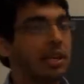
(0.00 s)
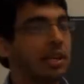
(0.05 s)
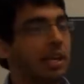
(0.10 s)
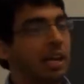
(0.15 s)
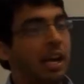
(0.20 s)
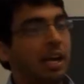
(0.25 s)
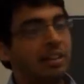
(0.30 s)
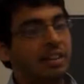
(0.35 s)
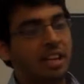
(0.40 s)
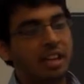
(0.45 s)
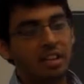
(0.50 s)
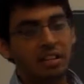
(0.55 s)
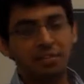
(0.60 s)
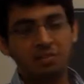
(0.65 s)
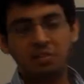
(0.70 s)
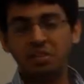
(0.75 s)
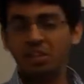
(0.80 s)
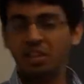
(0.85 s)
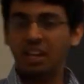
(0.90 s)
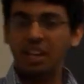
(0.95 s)
and then
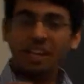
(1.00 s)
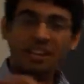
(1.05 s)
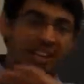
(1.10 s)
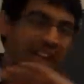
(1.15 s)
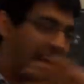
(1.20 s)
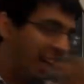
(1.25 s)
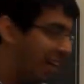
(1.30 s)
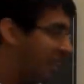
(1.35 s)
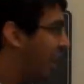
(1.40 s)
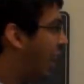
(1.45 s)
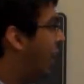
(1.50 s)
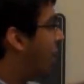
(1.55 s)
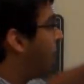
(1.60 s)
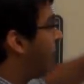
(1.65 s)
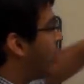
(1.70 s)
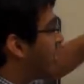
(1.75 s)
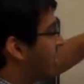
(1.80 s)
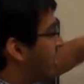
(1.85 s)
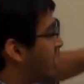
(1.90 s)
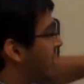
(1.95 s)
the entire
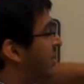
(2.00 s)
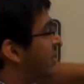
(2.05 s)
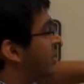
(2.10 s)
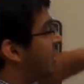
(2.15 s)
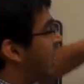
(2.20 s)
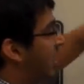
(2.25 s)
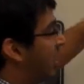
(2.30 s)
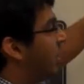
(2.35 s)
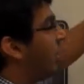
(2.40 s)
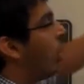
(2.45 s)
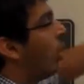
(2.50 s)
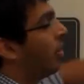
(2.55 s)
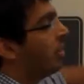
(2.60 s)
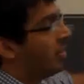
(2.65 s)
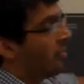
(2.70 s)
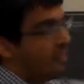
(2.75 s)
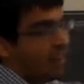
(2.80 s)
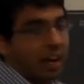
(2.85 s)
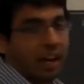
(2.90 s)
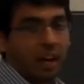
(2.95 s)
process is done on the
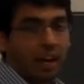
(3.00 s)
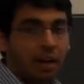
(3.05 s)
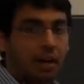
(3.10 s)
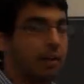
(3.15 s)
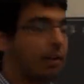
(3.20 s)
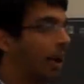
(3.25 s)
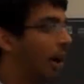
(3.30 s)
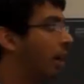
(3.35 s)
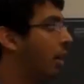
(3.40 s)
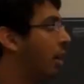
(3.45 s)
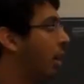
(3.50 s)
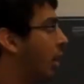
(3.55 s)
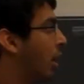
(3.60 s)
fly, right?